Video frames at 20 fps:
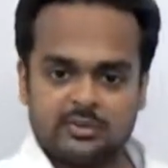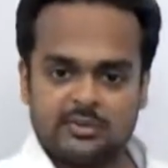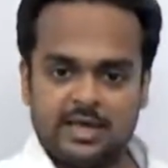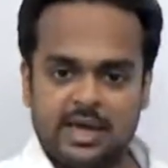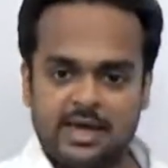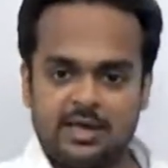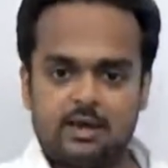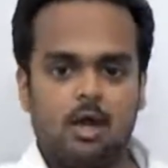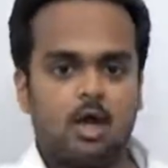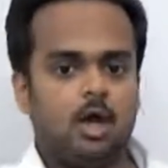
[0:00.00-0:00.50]

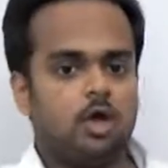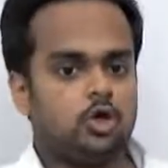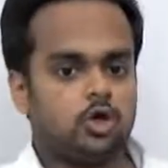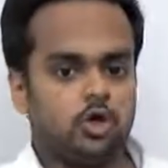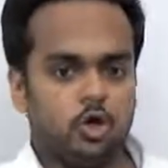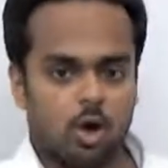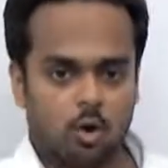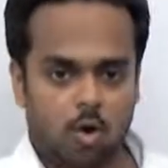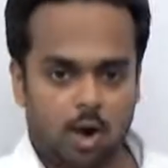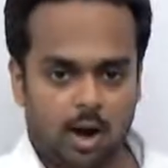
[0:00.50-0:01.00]
say,
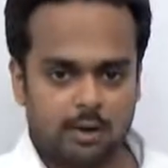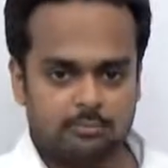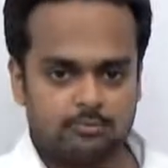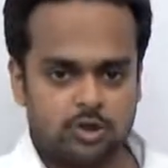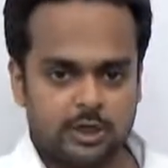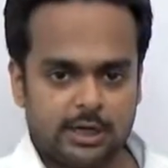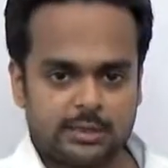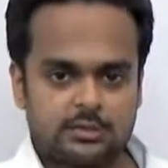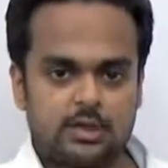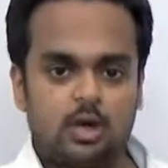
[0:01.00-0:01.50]
no
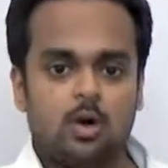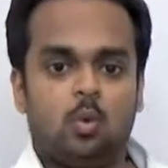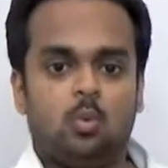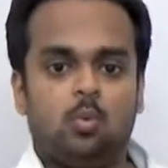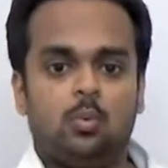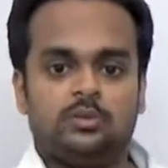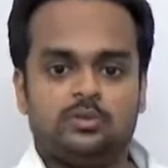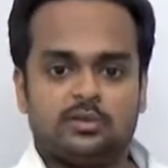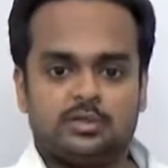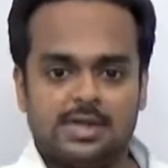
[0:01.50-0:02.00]
object.
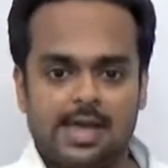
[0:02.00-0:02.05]
With